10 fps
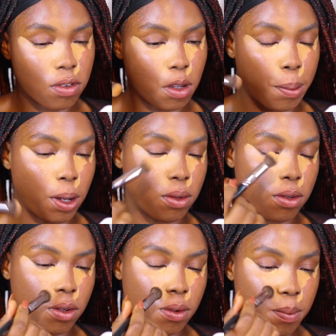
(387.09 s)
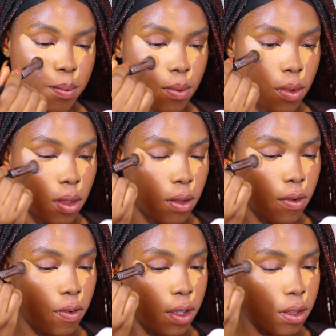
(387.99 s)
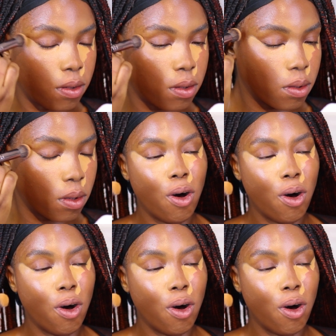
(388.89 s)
shape out the face.